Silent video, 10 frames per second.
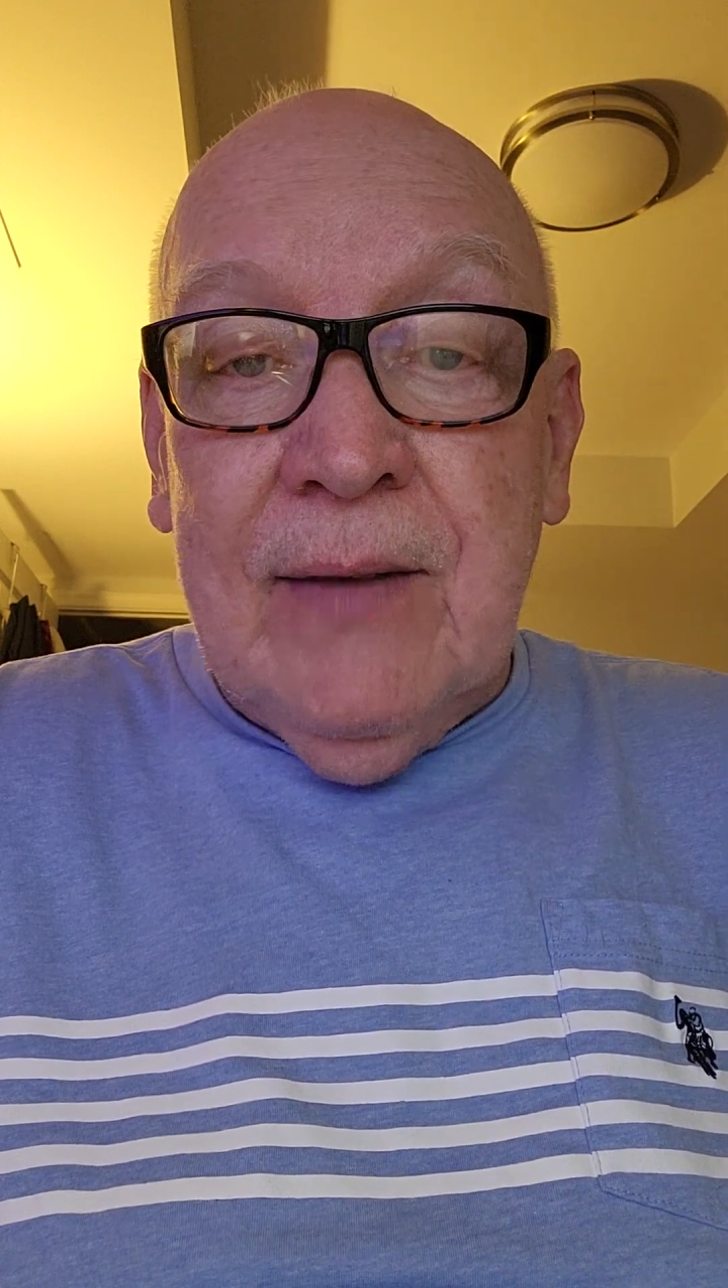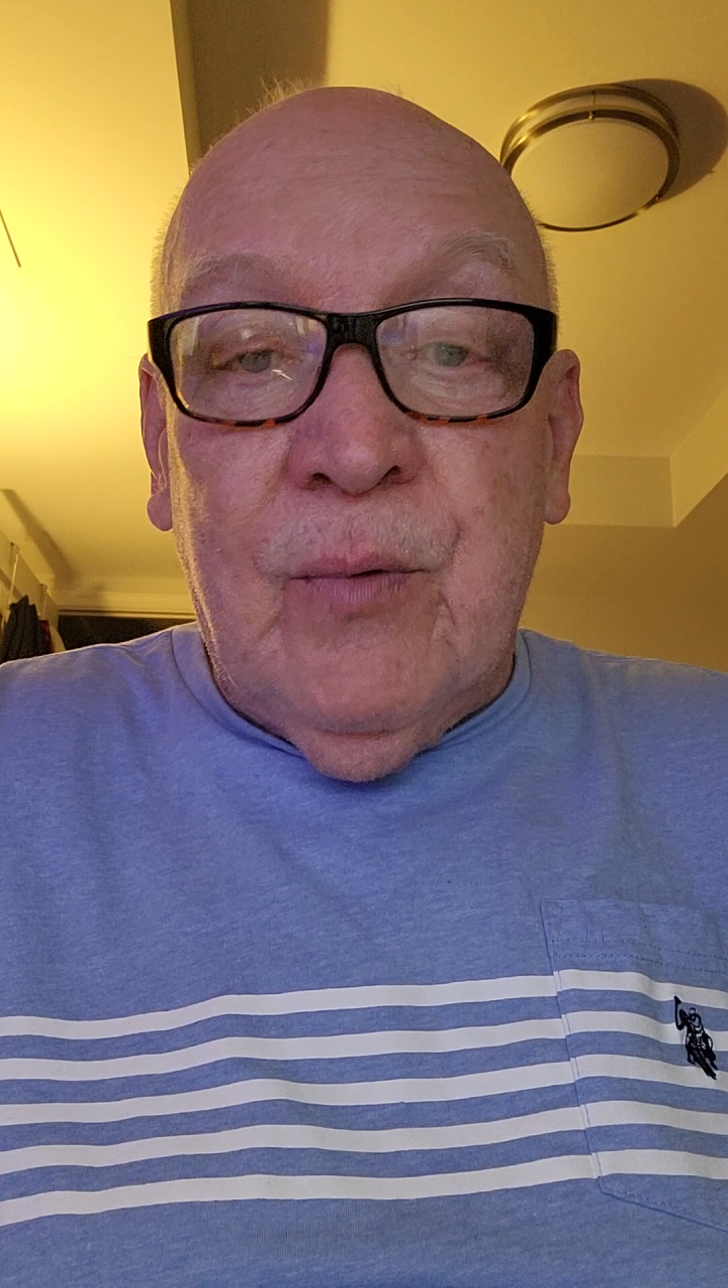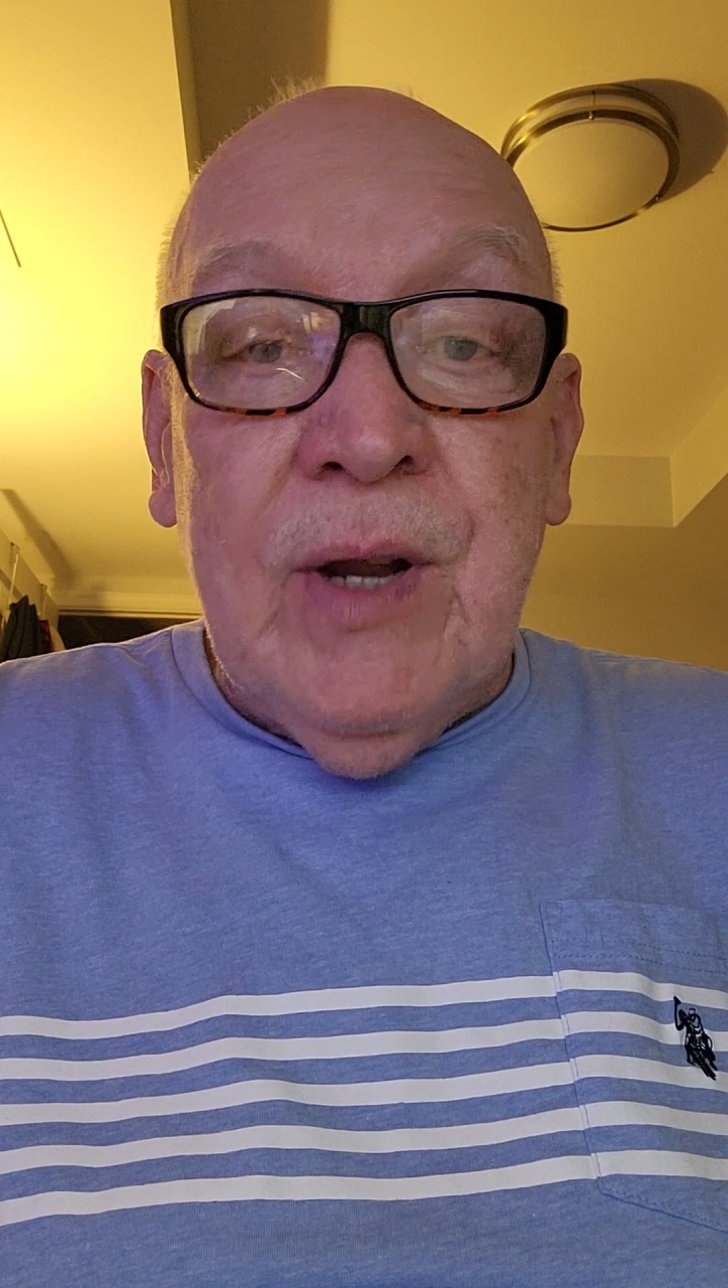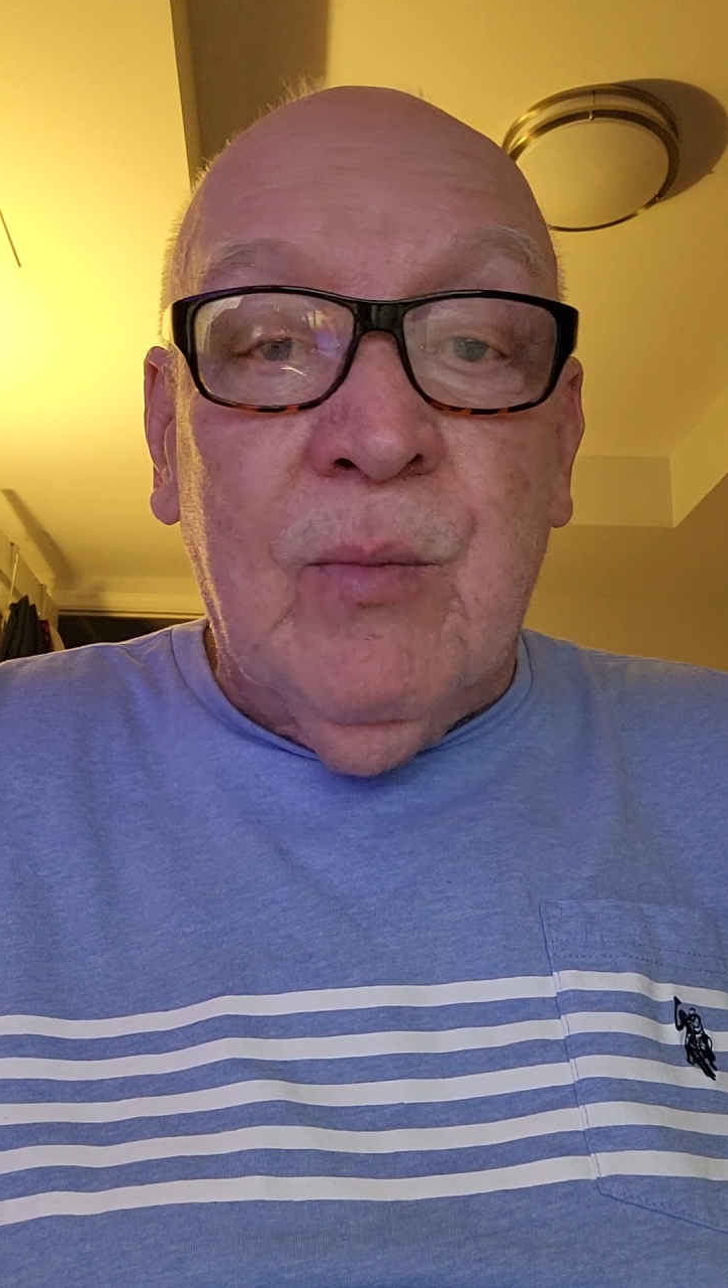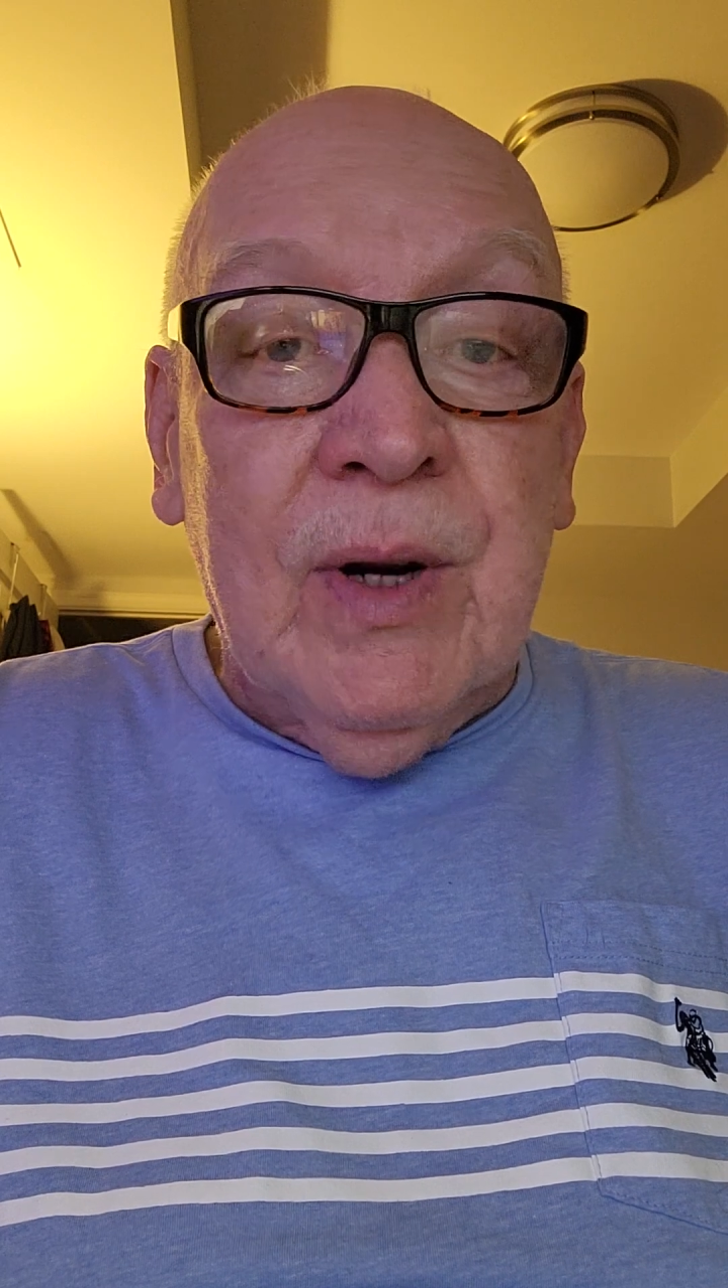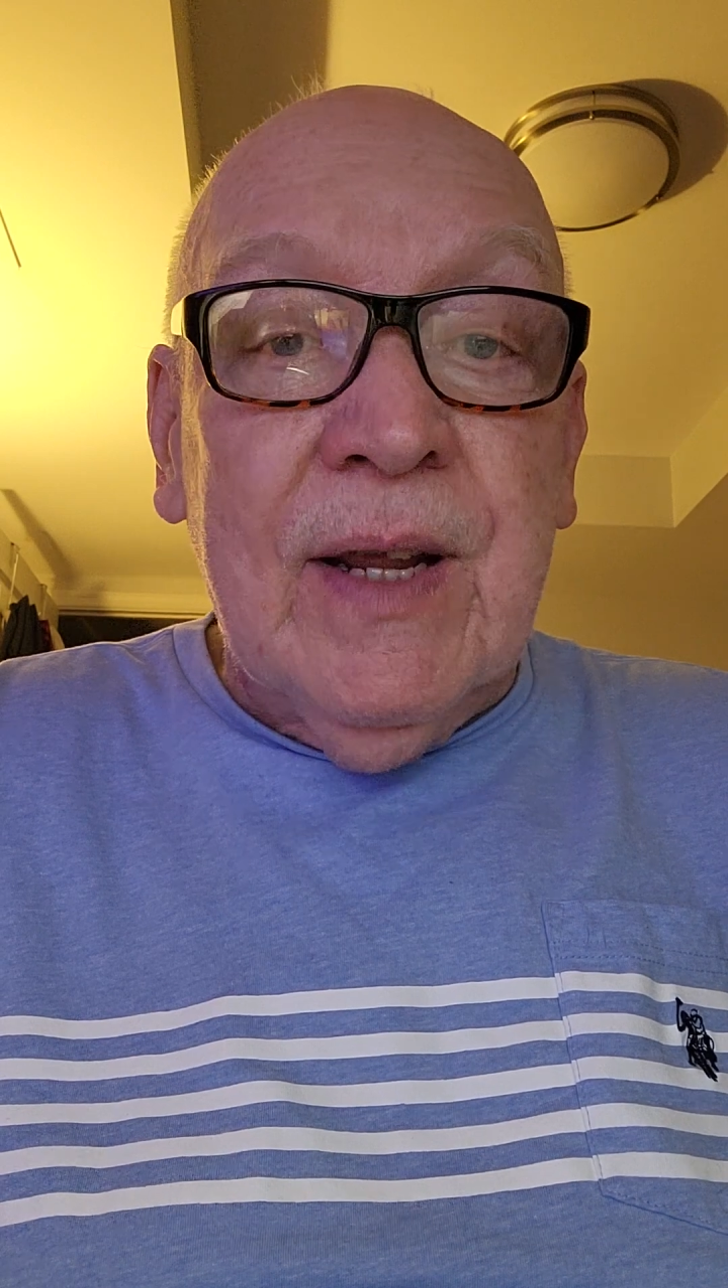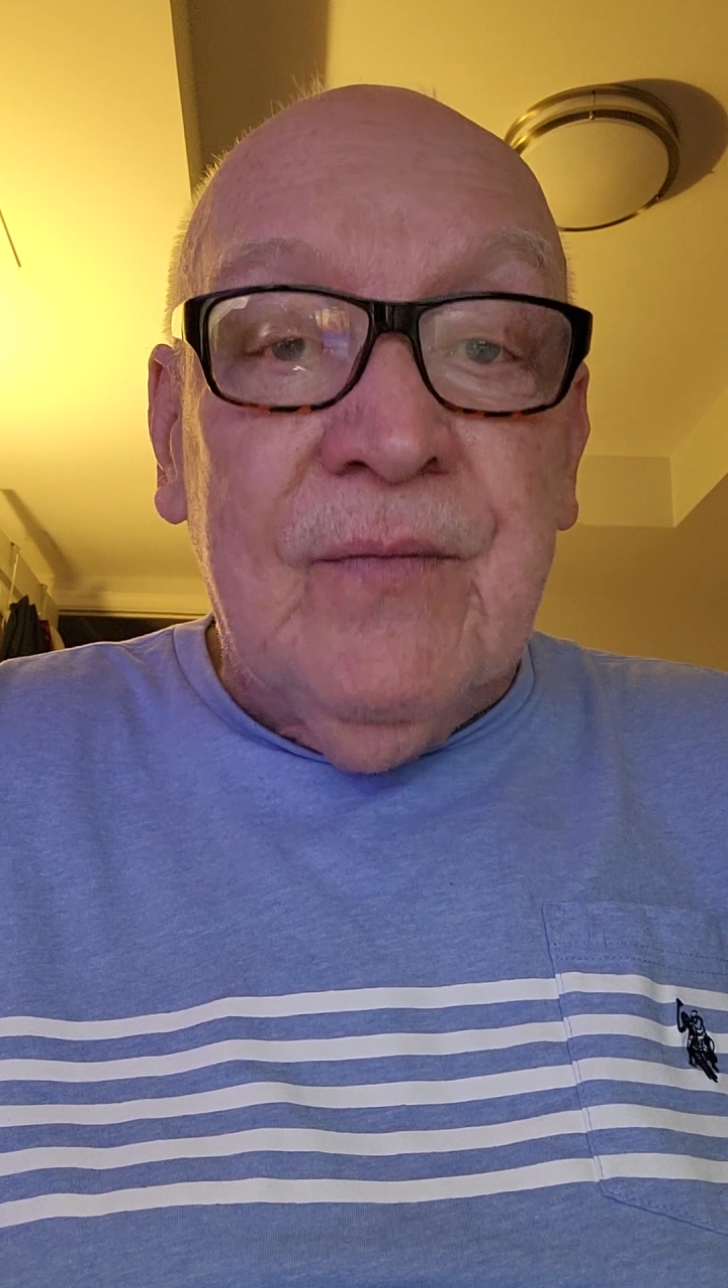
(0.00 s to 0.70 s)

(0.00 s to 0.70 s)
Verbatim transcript: if we really